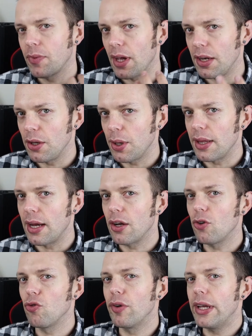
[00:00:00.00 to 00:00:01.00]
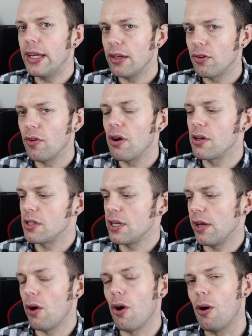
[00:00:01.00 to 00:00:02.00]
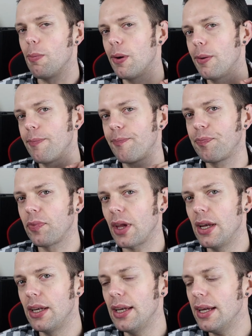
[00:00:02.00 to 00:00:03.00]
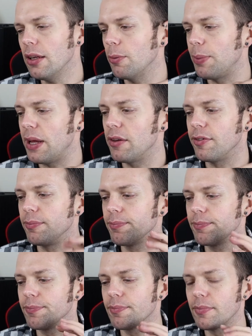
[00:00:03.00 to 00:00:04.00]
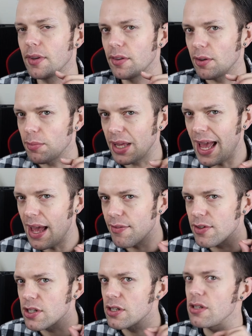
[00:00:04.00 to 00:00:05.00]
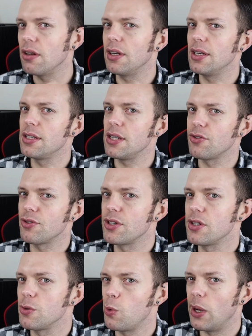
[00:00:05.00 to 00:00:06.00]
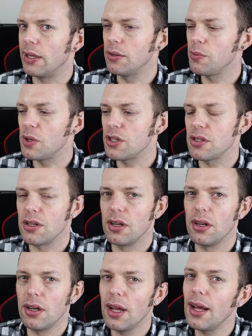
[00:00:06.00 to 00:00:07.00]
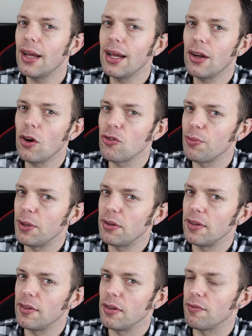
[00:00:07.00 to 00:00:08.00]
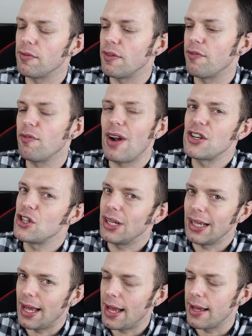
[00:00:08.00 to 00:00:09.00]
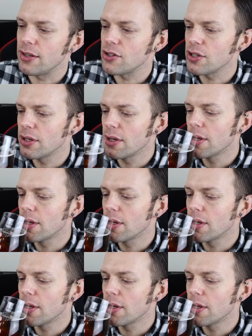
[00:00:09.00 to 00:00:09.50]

And you get that green, grassy hop. A little bit of something ever so slightly citrus as well, which is contributing to the refreshing edge.